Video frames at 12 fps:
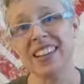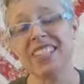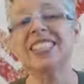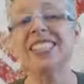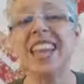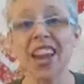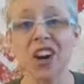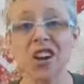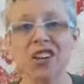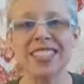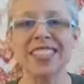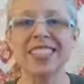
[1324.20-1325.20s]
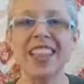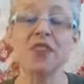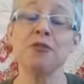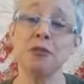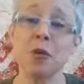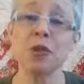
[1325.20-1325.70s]
Scared is
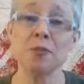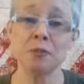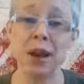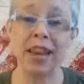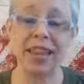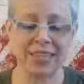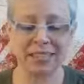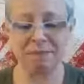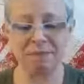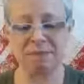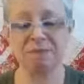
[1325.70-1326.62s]
that fourth bucket.